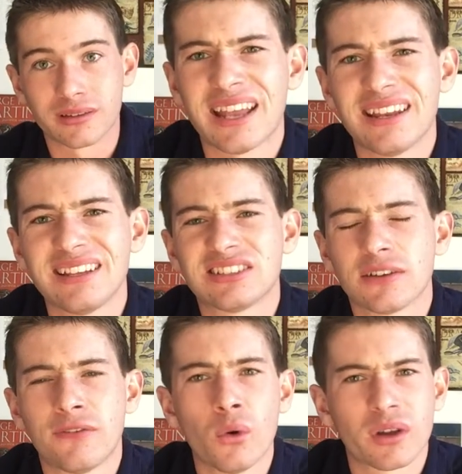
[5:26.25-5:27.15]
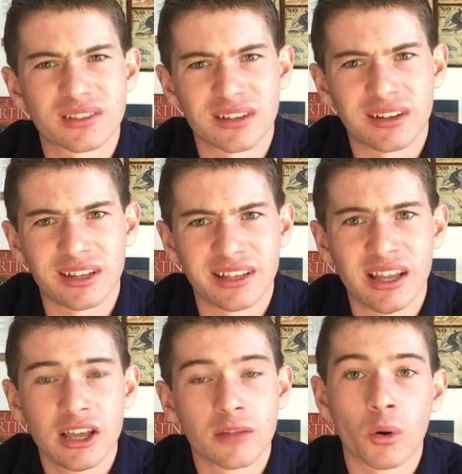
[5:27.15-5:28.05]
tending to focus on
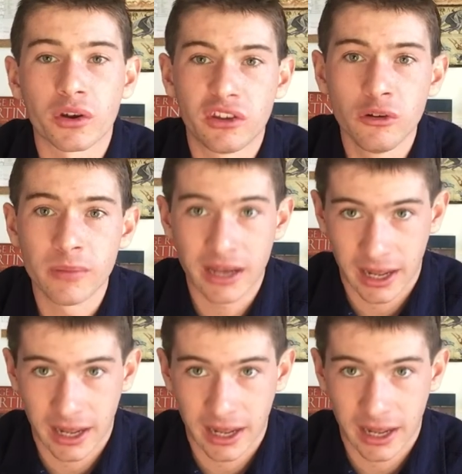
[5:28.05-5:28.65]
the more human